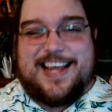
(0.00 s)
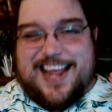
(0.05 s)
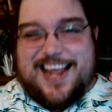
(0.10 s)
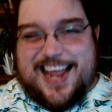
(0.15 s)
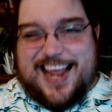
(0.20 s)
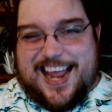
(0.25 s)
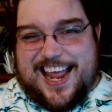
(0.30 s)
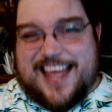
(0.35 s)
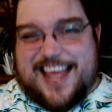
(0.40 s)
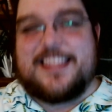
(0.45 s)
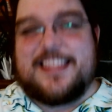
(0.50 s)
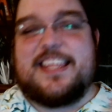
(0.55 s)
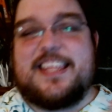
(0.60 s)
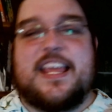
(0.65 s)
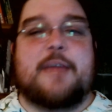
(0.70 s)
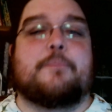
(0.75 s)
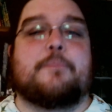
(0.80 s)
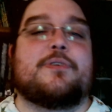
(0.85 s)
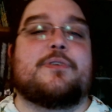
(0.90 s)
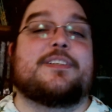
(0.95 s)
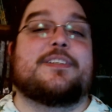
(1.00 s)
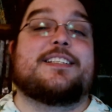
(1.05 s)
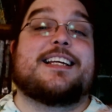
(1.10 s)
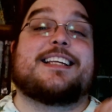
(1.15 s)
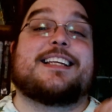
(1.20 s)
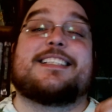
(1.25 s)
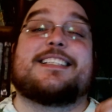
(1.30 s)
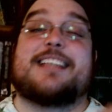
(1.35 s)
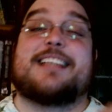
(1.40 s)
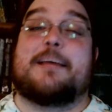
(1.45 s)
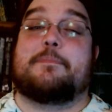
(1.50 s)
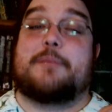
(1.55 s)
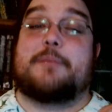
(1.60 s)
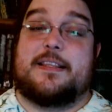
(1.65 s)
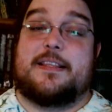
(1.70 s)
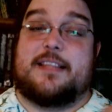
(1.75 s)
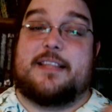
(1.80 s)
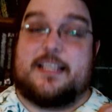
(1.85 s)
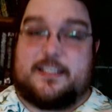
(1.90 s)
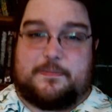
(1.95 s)
and the Empress accepted
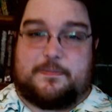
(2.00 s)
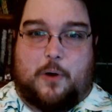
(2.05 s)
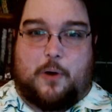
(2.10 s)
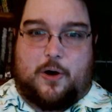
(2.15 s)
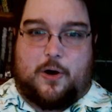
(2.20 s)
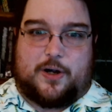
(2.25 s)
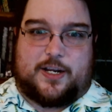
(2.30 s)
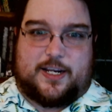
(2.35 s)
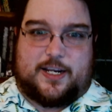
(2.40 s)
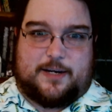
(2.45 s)
this bargain.